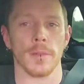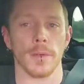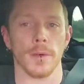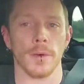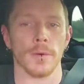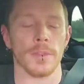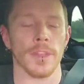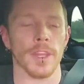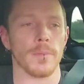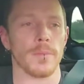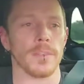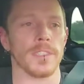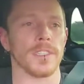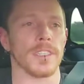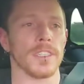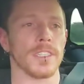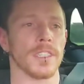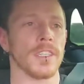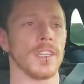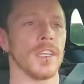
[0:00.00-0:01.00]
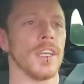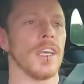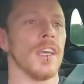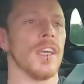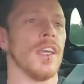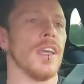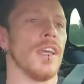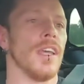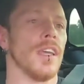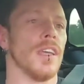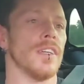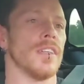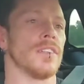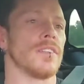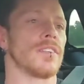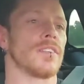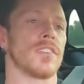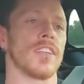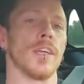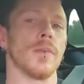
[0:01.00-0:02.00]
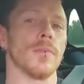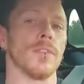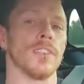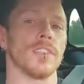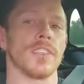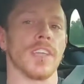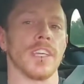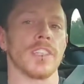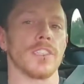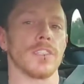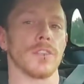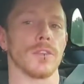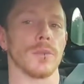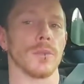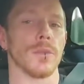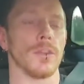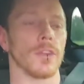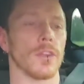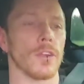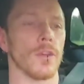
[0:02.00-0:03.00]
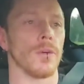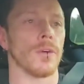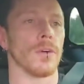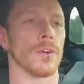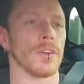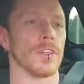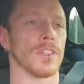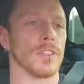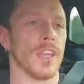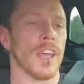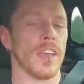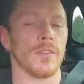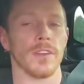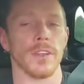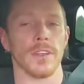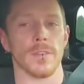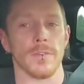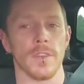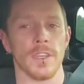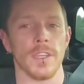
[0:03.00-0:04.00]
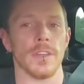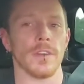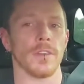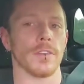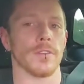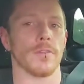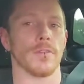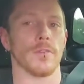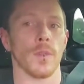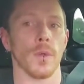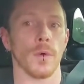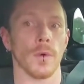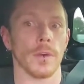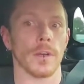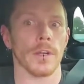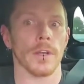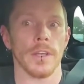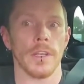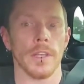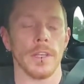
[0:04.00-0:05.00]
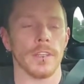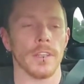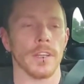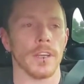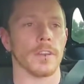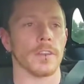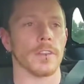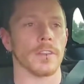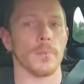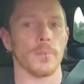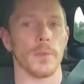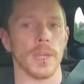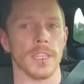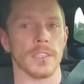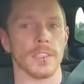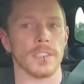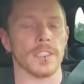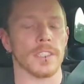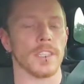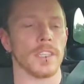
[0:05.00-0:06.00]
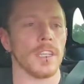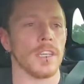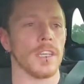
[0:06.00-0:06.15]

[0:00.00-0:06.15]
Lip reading: to hold that position. It's stabilization through your core. It's having your feet on the floor, not on the bench,